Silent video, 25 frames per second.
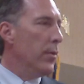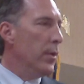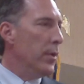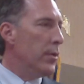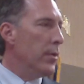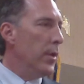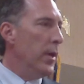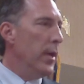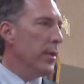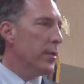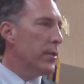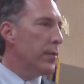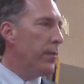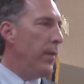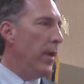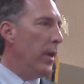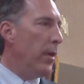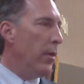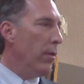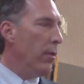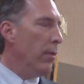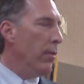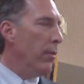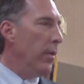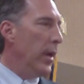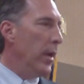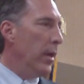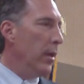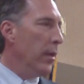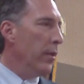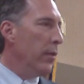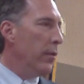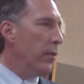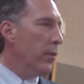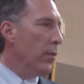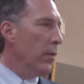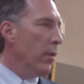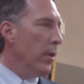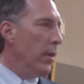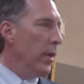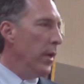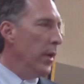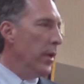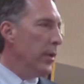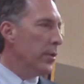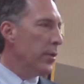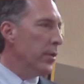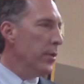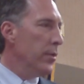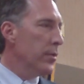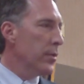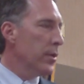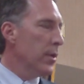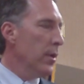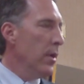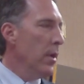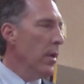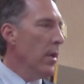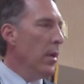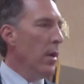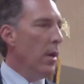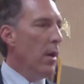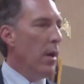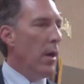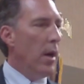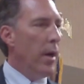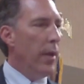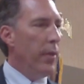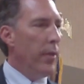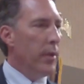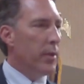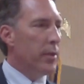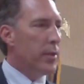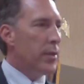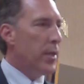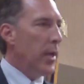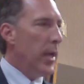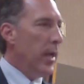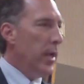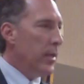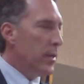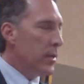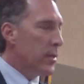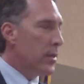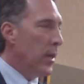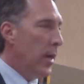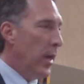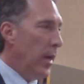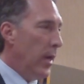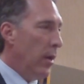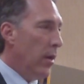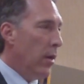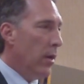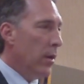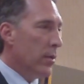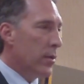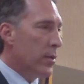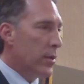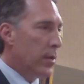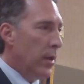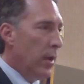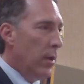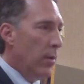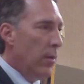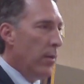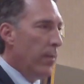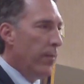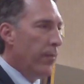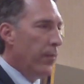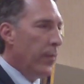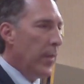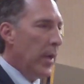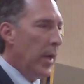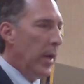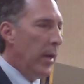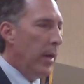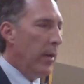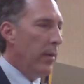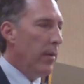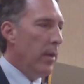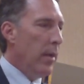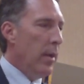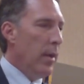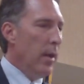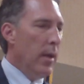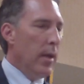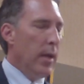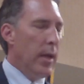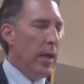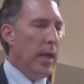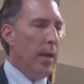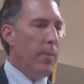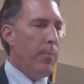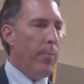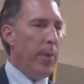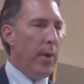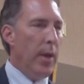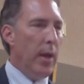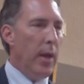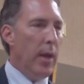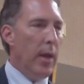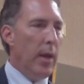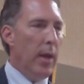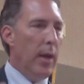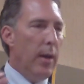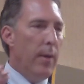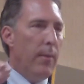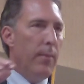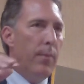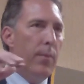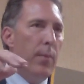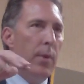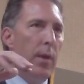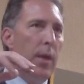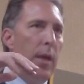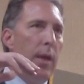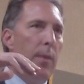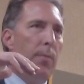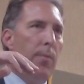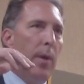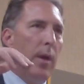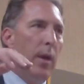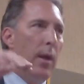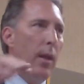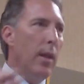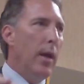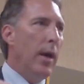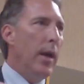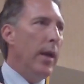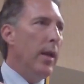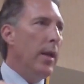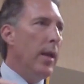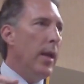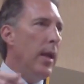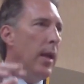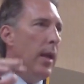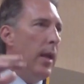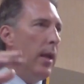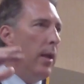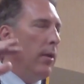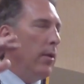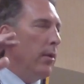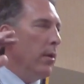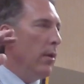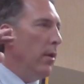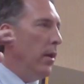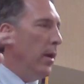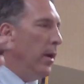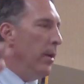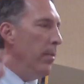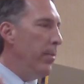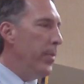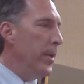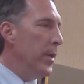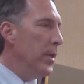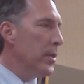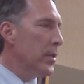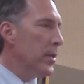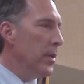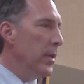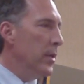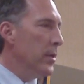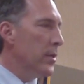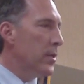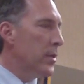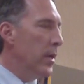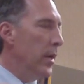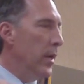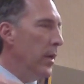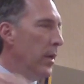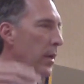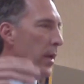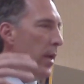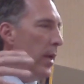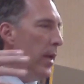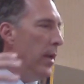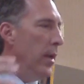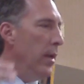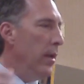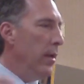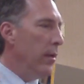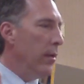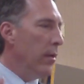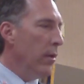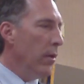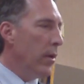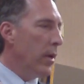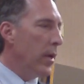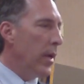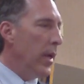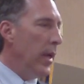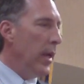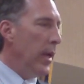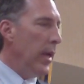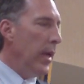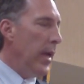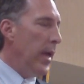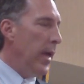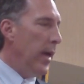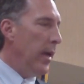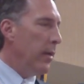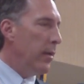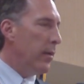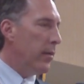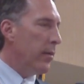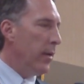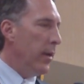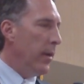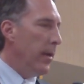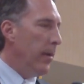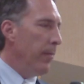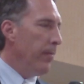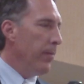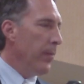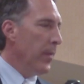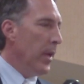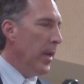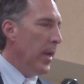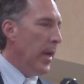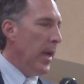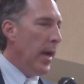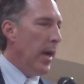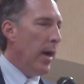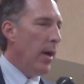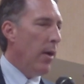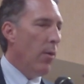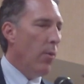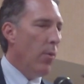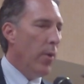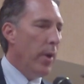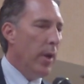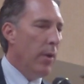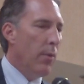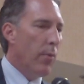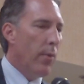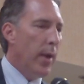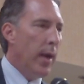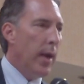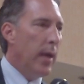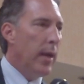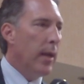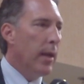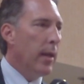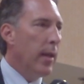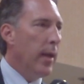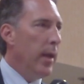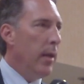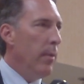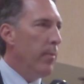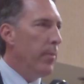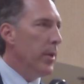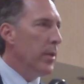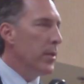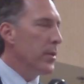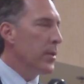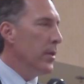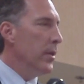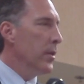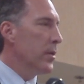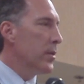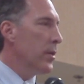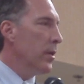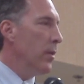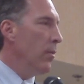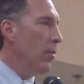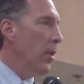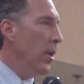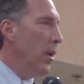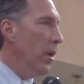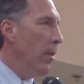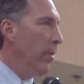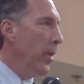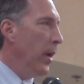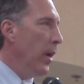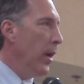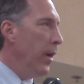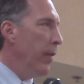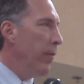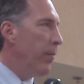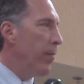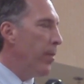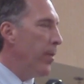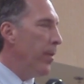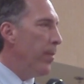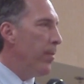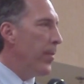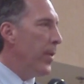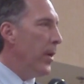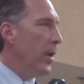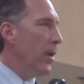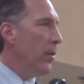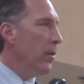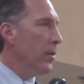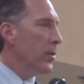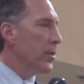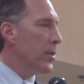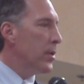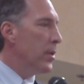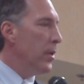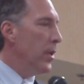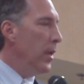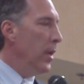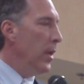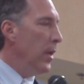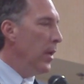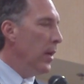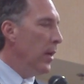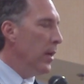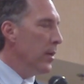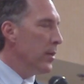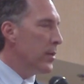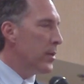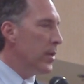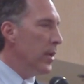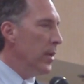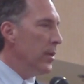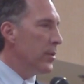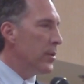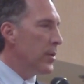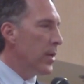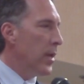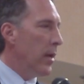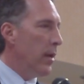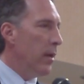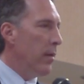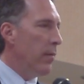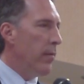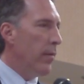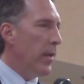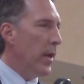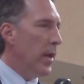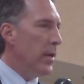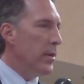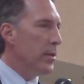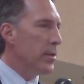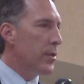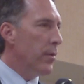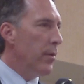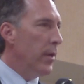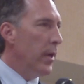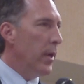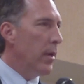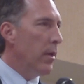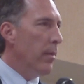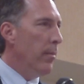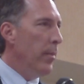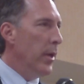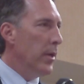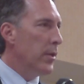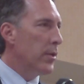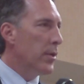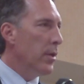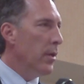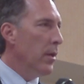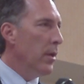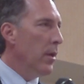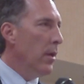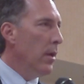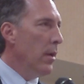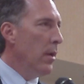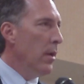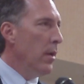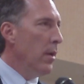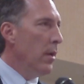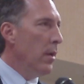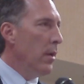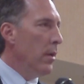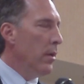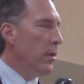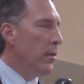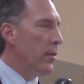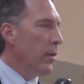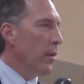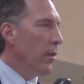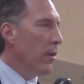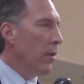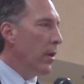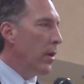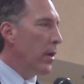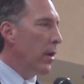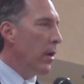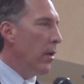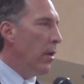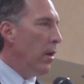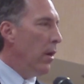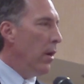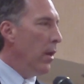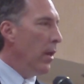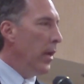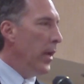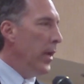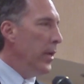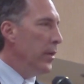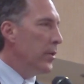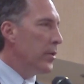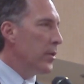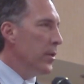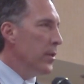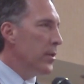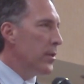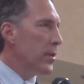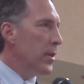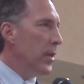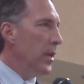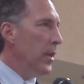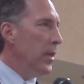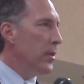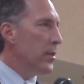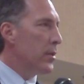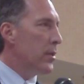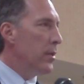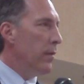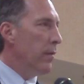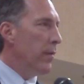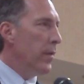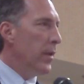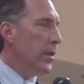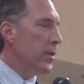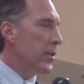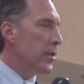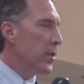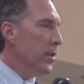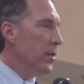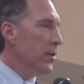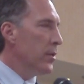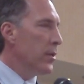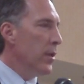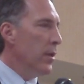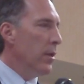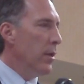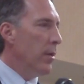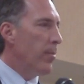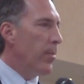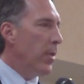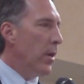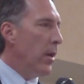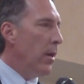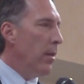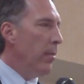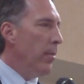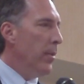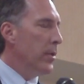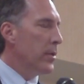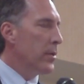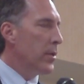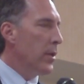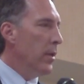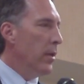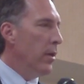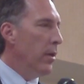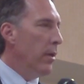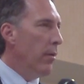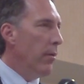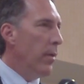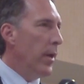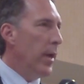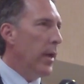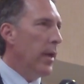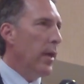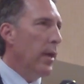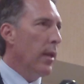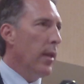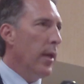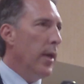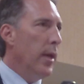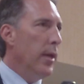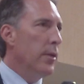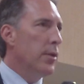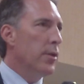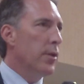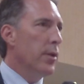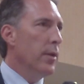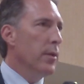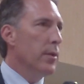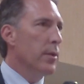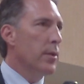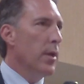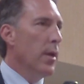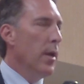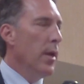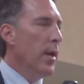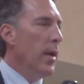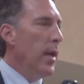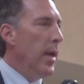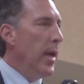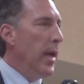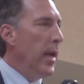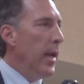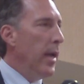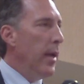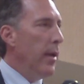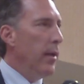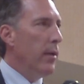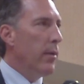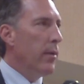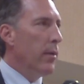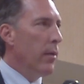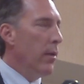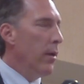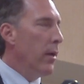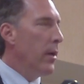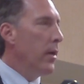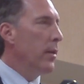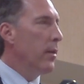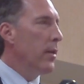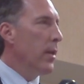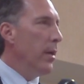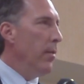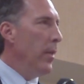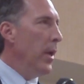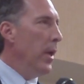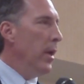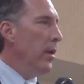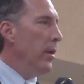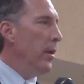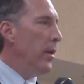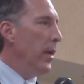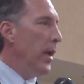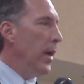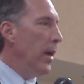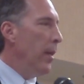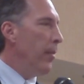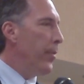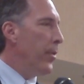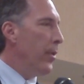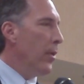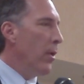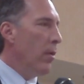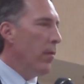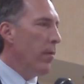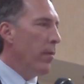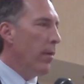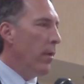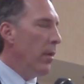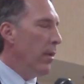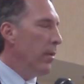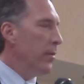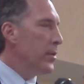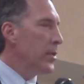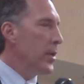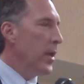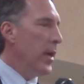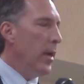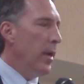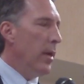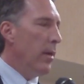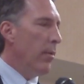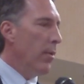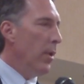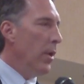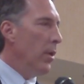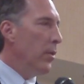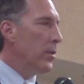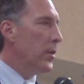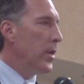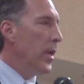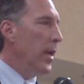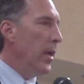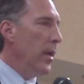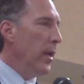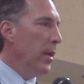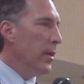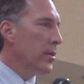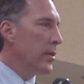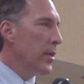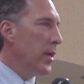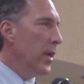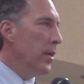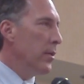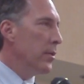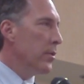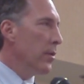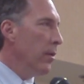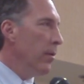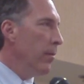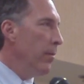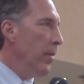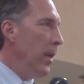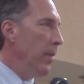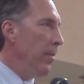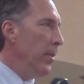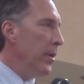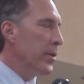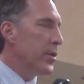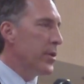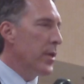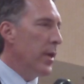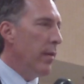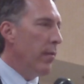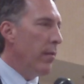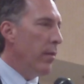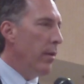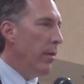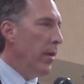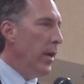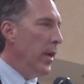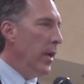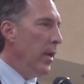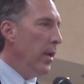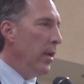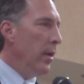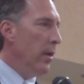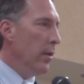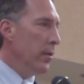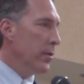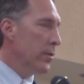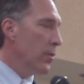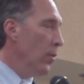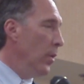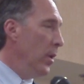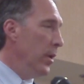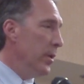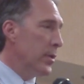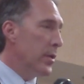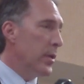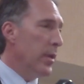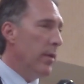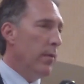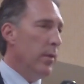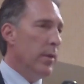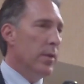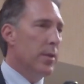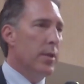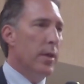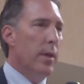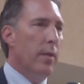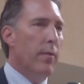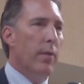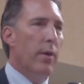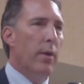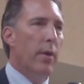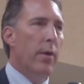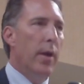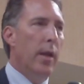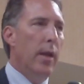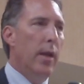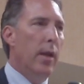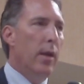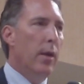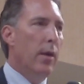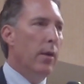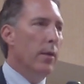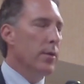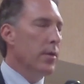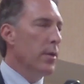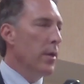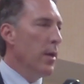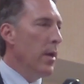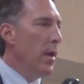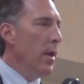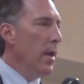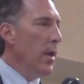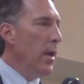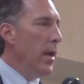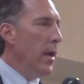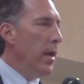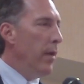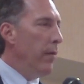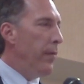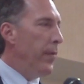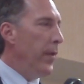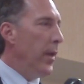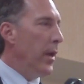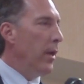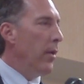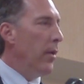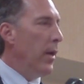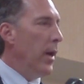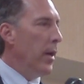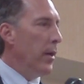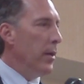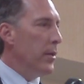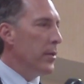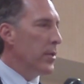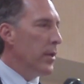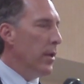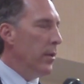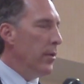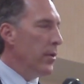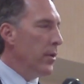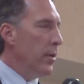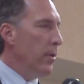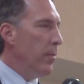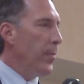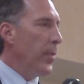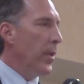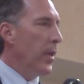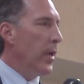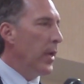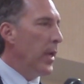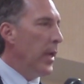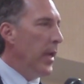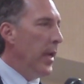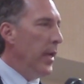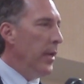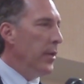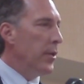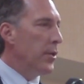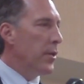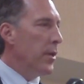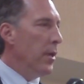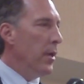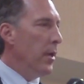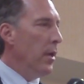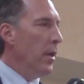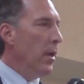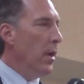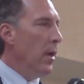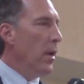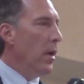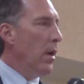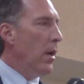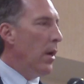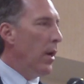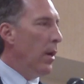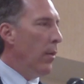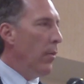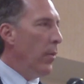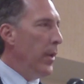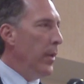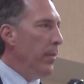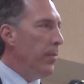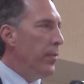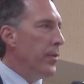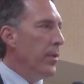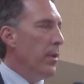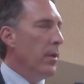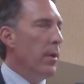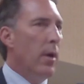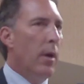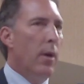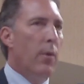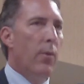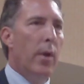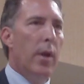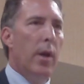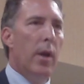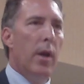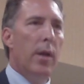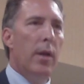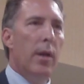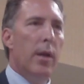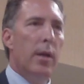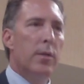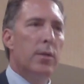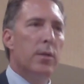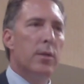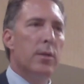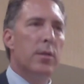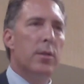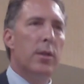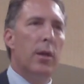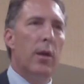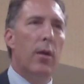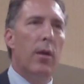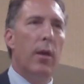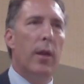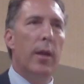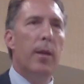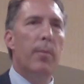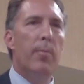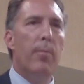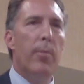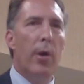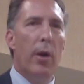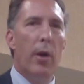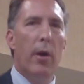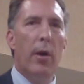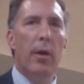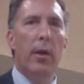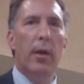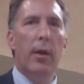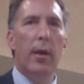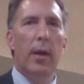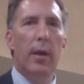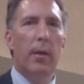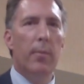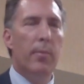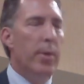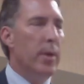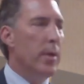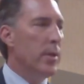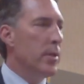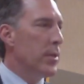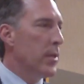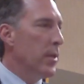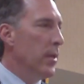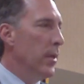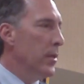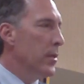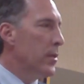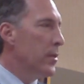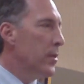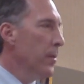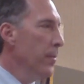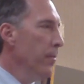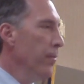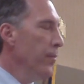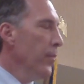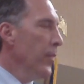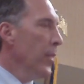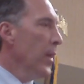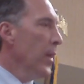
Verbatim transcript: to address federal regulatory issues. On the state side also, uh, keeping, uh, keeping a light hand on business and, and looking at uh, how we regulate business in Wyoming. I've proposed the uh, Sunset Advisory Commission to look at all agencies, divisions, and departments and their regulations and look at them in depth over, say, a rotating schedule, maybe seven or eight years, once every seven or eight years, and figure out is there duplication? Are we, are we unnecessarily burdening business?